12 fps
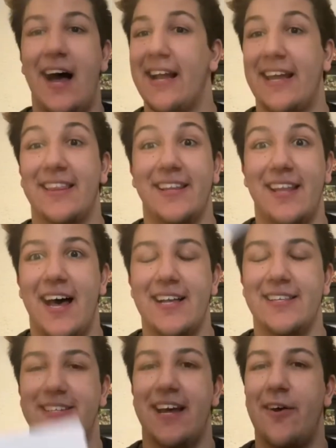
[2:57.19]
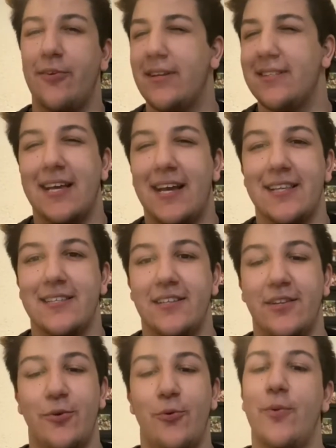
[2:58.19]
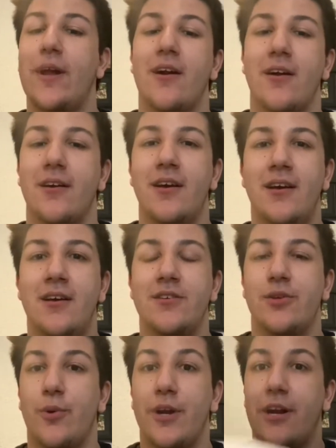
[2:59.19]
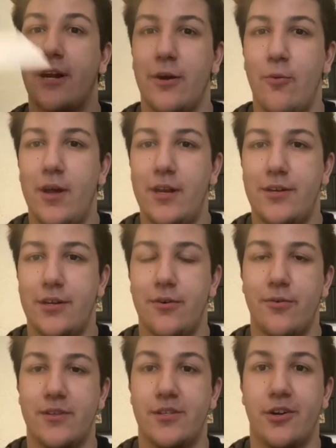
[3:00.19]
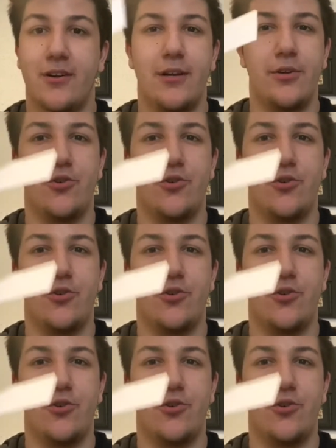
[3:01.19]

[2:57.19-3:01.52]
get the lines down, because that gets a little weird. So what you're going to want to do is you're going to